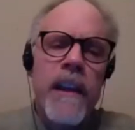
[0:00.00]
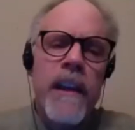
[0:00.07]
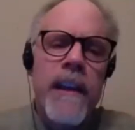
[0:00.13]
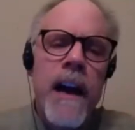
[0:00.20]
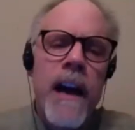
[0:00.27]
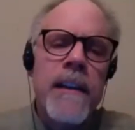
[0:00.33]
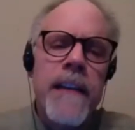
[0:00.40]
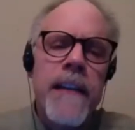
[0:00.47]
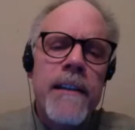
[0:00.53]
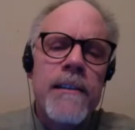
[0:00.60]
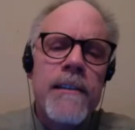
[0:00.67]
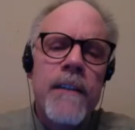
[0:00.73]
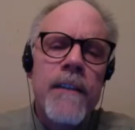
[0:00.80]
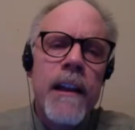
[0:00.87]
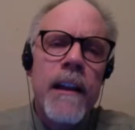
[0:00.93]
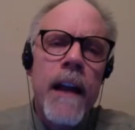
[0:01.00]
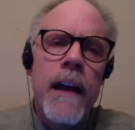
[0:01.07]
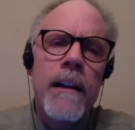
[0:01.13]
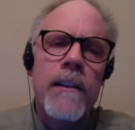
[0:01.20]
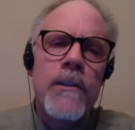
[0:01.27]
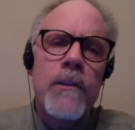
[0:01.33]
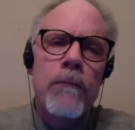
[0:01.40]
contents of the
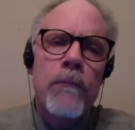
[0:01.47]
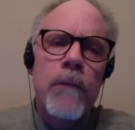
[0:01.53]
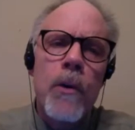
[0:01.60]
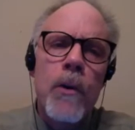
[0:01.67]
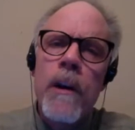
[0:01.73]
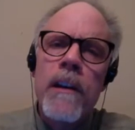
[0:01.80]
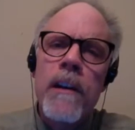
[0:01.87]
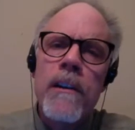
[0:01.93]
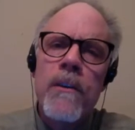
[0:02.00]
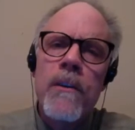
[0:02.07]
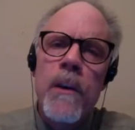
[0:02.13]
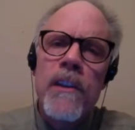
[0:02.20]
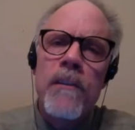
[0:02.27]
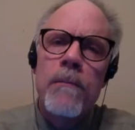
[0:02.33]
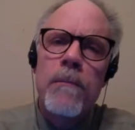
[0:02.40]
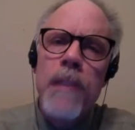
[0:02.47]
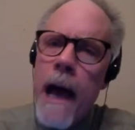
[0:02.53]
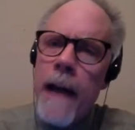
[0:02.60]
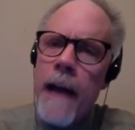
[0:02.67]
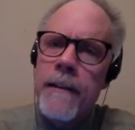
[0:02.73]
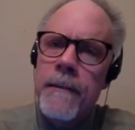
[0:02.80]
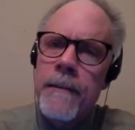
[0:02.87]
luggage ruined with
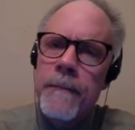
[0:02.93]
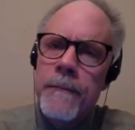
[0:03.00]
blood?